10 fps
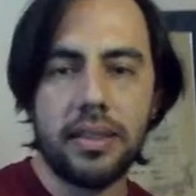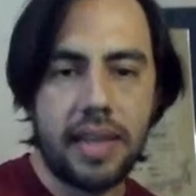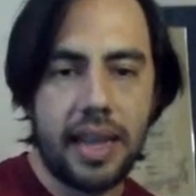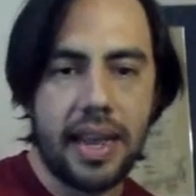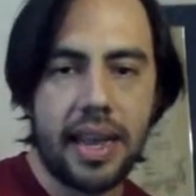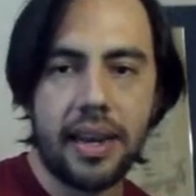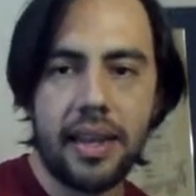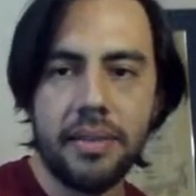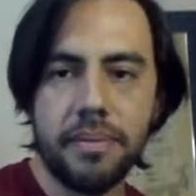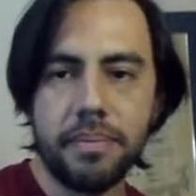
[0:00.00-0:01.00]
this
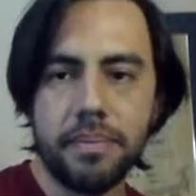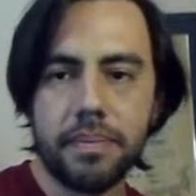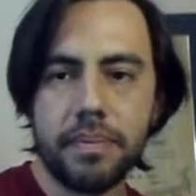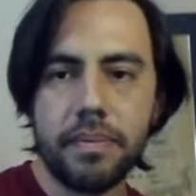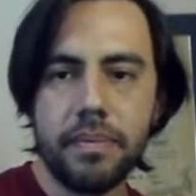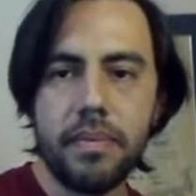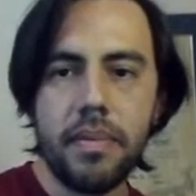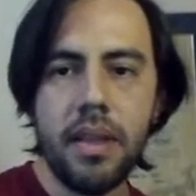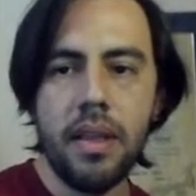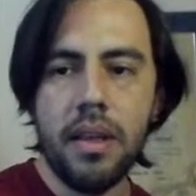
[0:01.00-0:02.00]
directly,
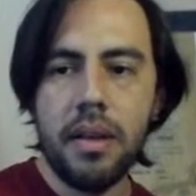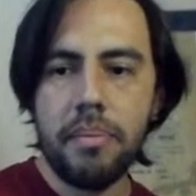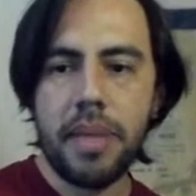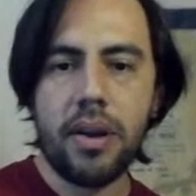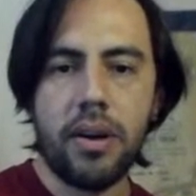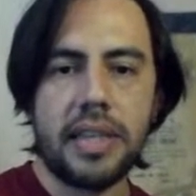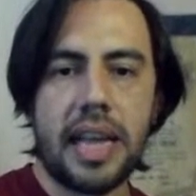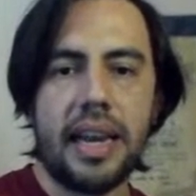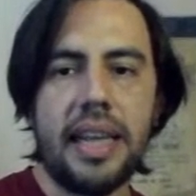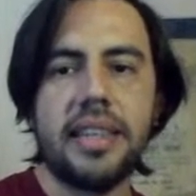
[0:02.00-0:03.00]
because
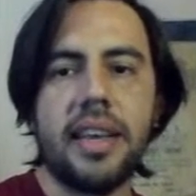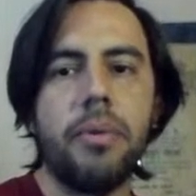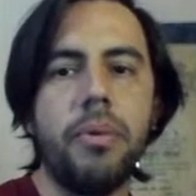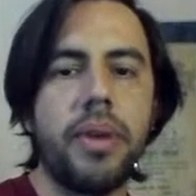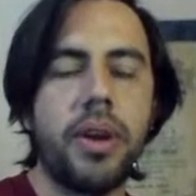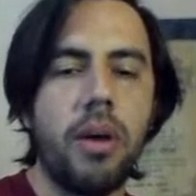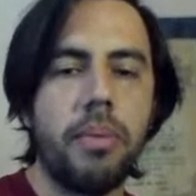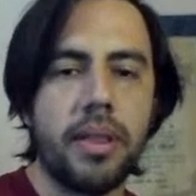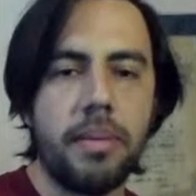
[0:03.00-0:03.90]
at least I could recover